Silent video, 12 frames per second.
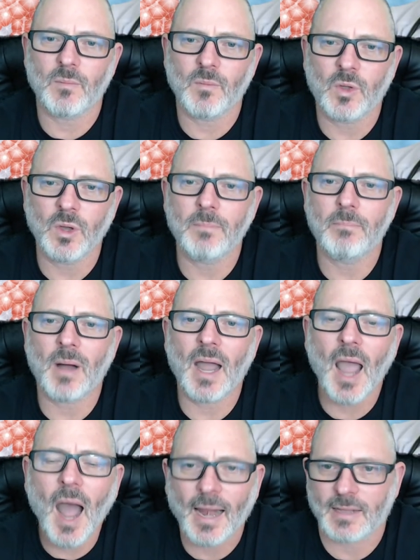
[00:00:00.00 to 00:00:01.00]
good
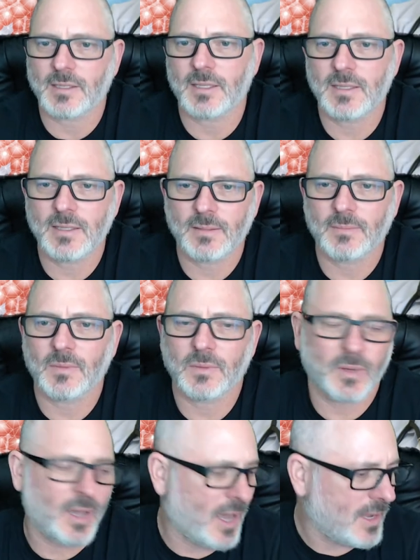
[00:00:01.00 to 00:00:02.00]
biotics.
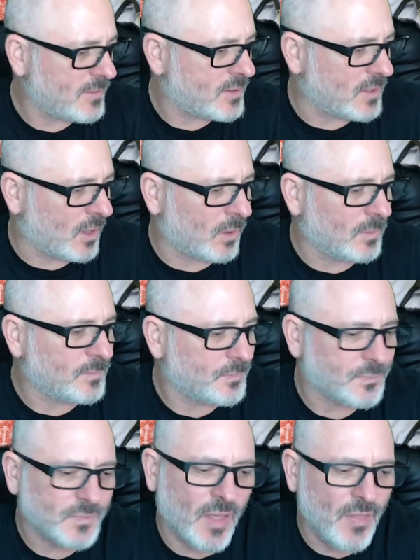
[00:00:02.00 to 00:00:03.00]
Okay, so,
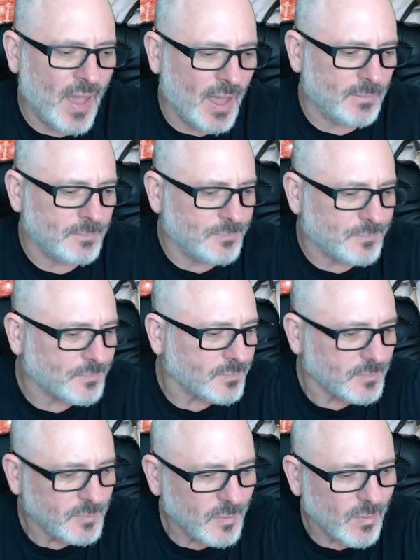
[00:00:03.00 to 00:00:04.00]
and then
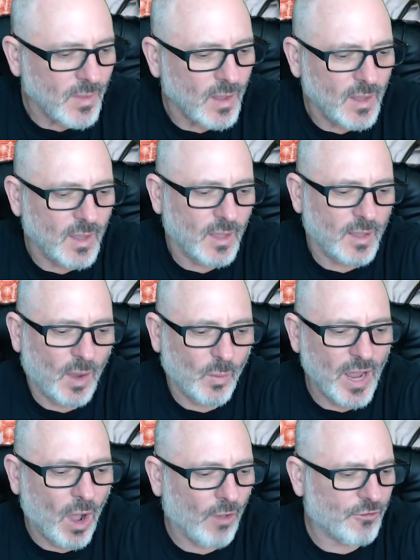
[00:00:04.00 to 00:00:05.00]

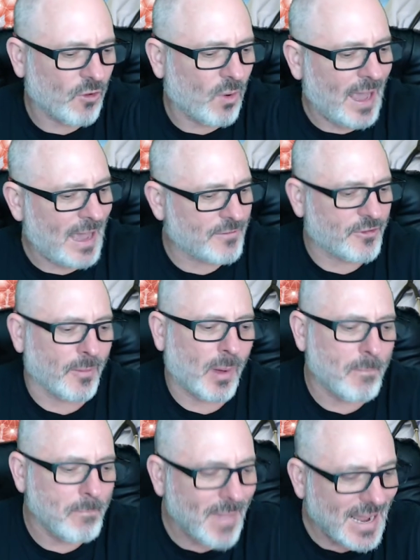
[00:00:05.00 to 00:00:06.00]
we also have some
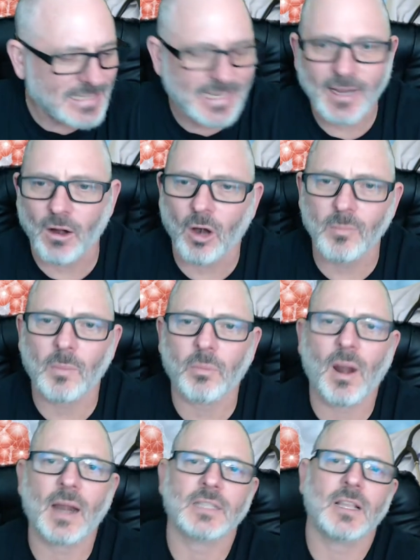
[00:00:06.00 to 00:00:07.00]
amazing herbal
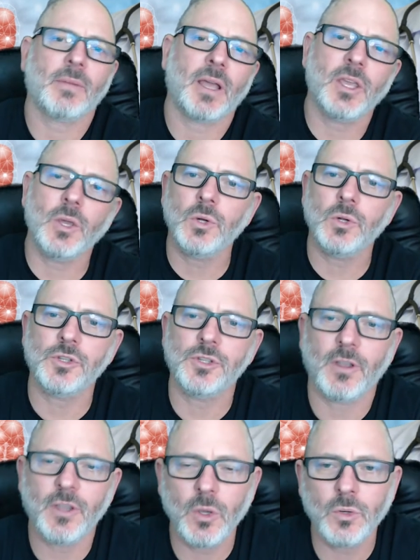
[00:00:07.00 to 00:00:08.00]
products. I'm a huge,
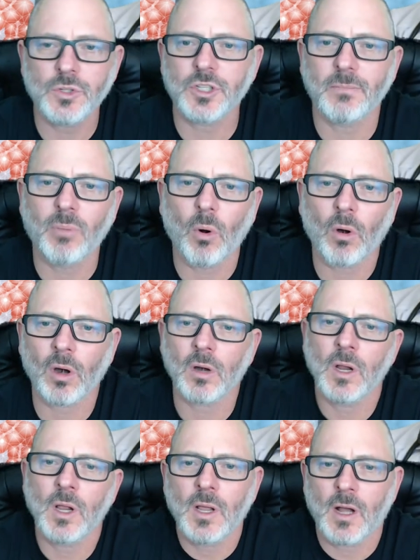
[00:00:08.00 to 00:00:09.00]
huge
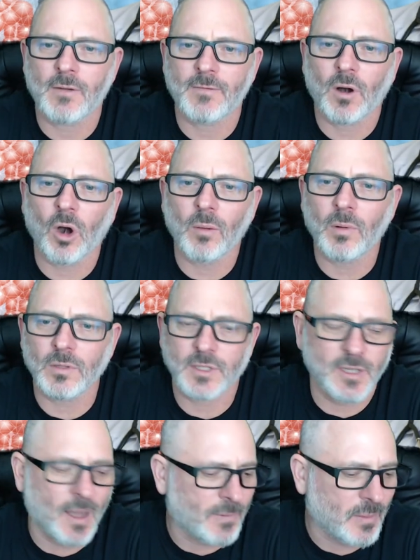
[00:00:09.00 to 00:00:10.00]
supporter of herbal
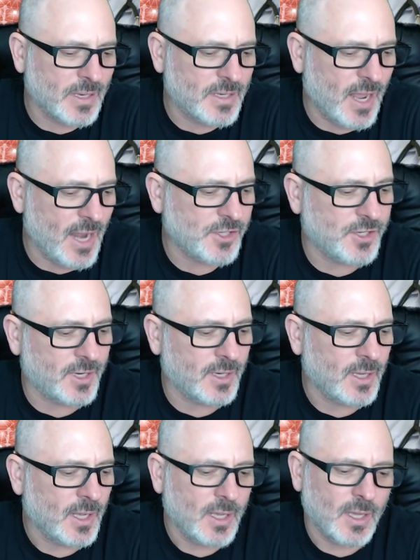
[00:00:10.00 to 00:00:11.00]

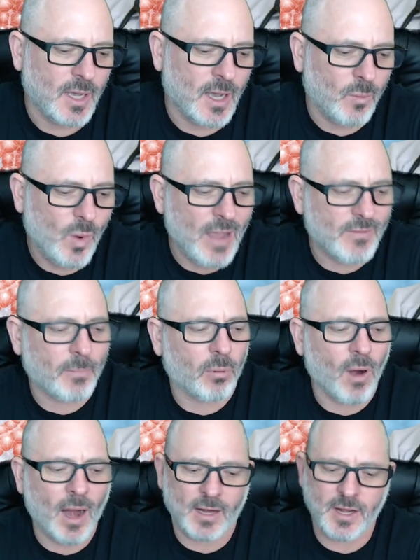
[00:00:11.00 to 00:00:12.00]
supplementation. Um, we have a
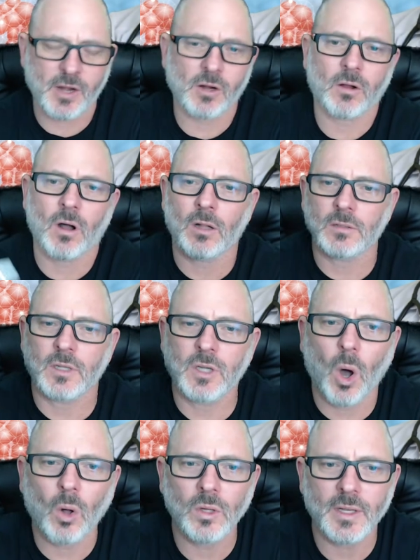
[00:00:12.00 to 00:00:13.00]
product here called
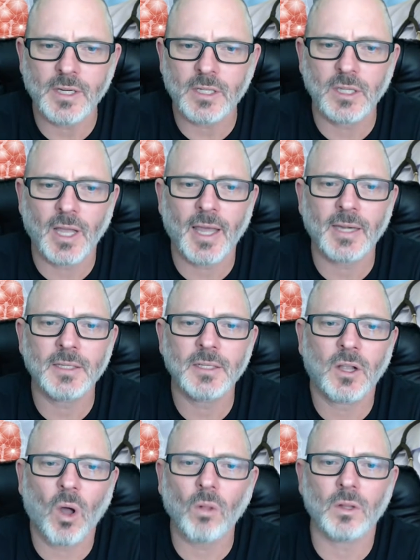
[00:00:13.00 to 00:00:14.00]
Colon
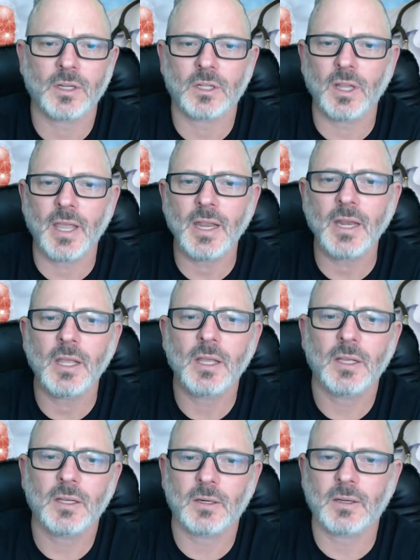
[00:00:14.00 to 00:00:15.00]
Clean, Colon Clean,
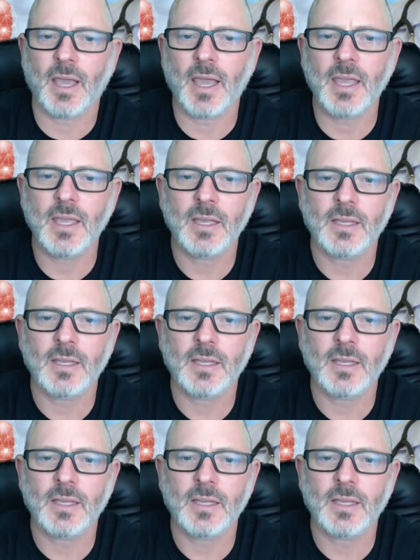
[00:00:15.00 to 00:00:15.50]
okay?